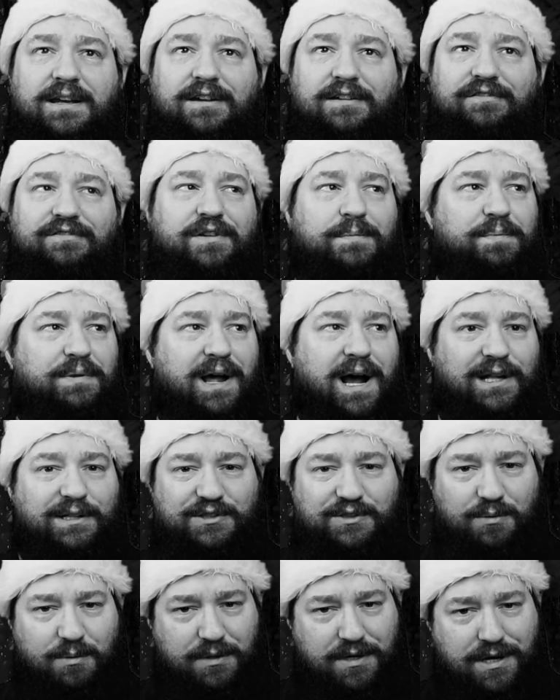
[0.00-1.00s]
vibrato,
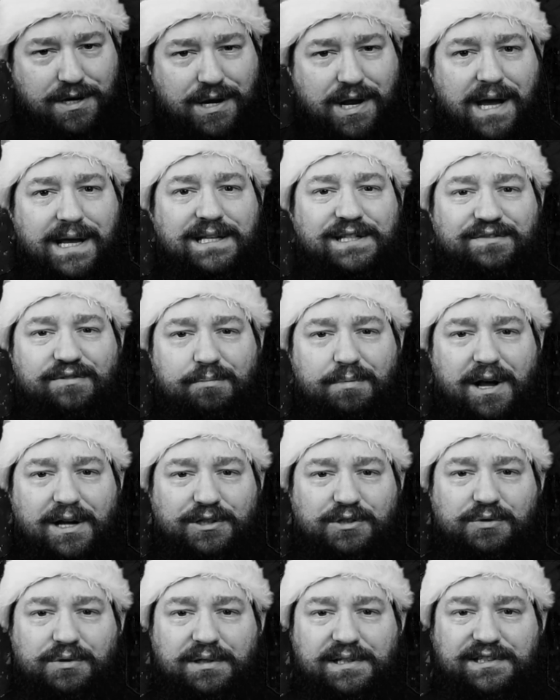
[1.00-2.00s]
so a nice
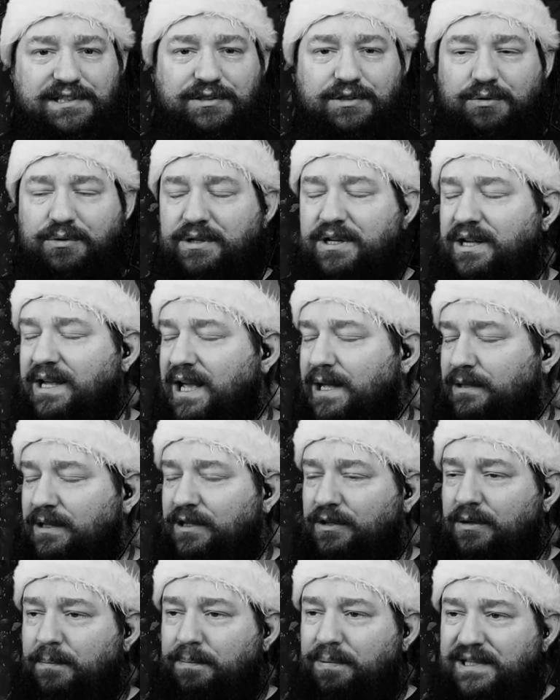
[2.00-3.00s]
vibrato to listen to. You get
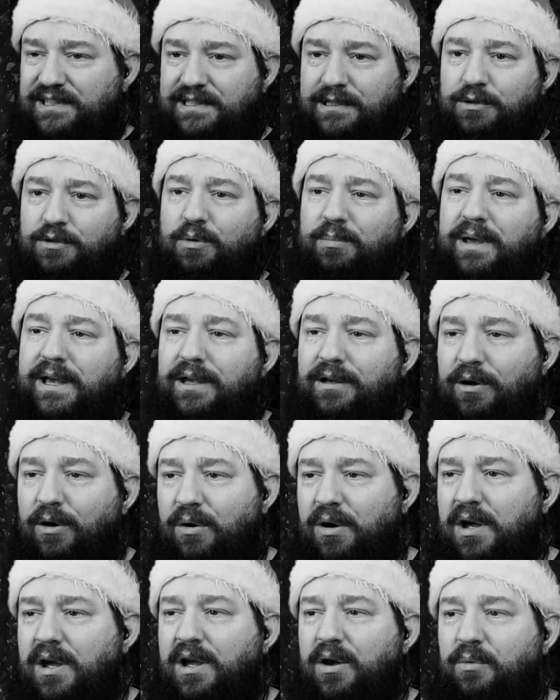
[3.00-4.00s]
Placido
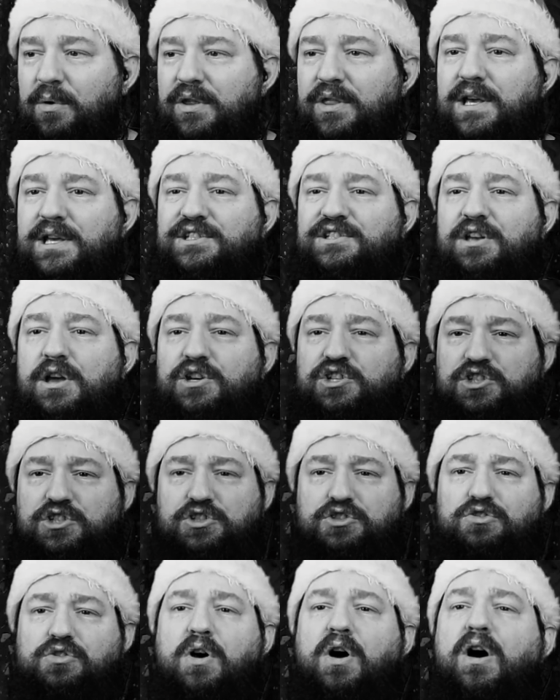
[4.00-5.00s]
Domingo with his
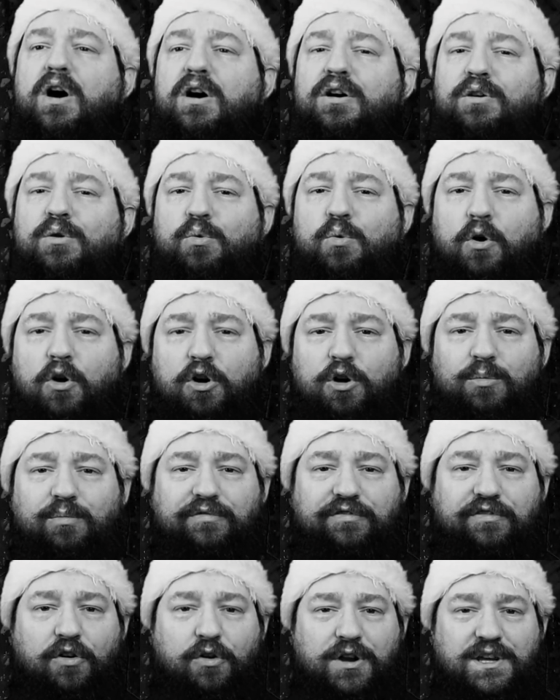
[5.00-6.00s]
strong,
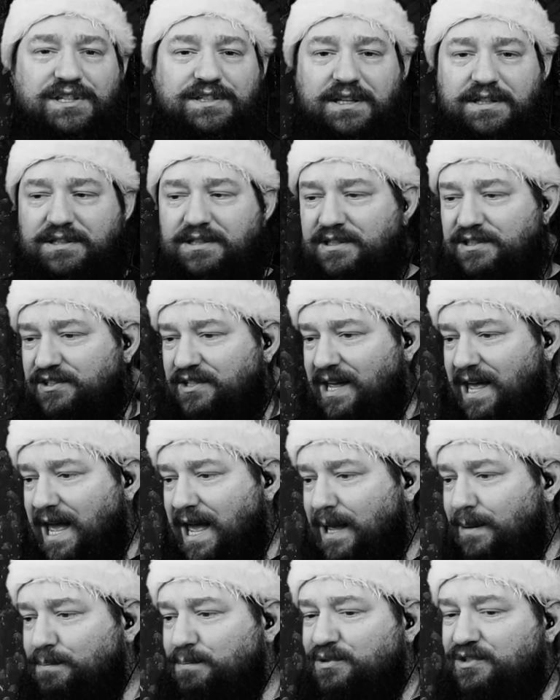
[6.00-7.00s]
warm voice that just
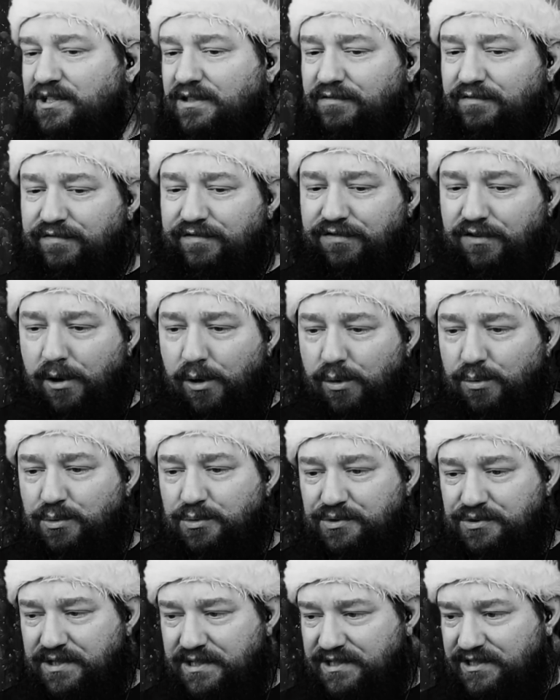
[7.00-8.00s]
ebbs and
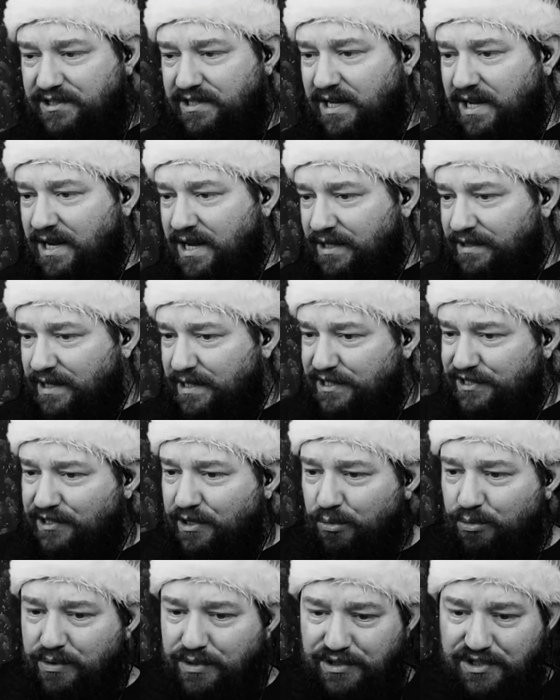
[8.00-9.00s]
flows. There's
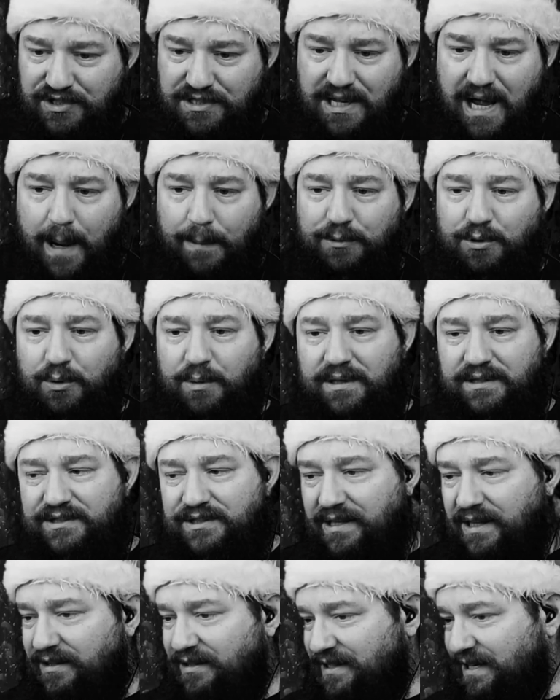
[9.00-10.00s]
no real stop to it.
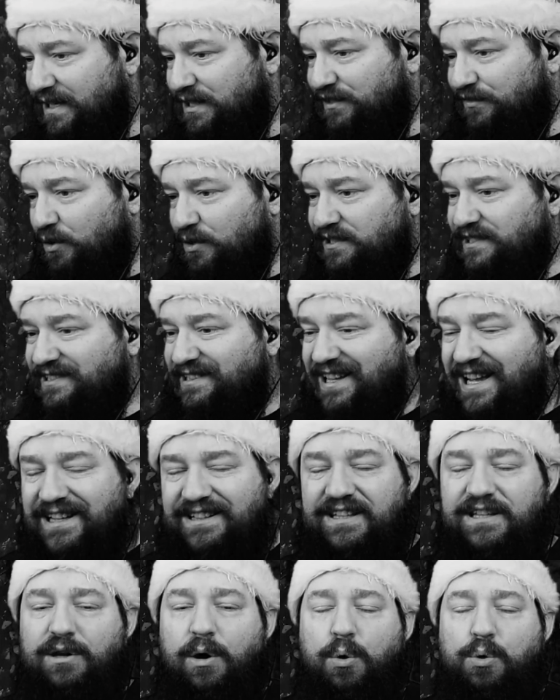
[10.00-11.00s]
It's like, his voice is like
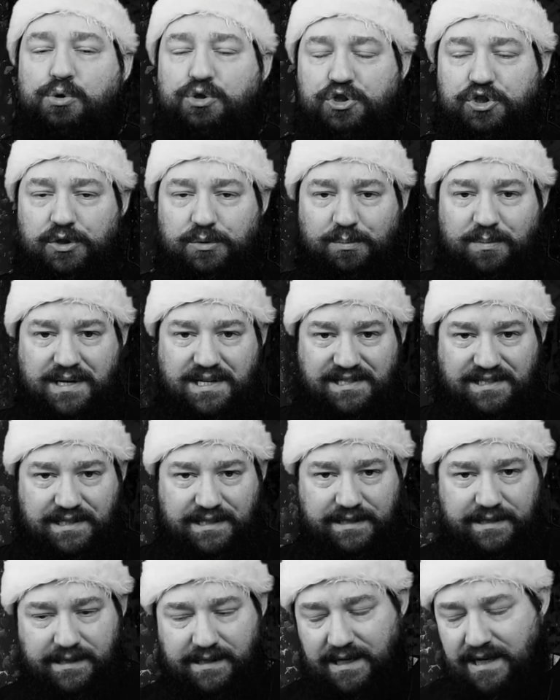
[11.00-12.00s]
the ocean,
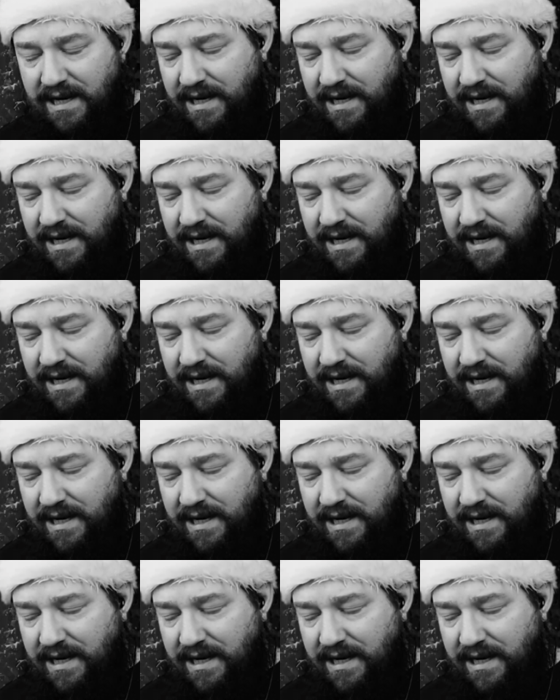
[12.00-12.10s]
basically.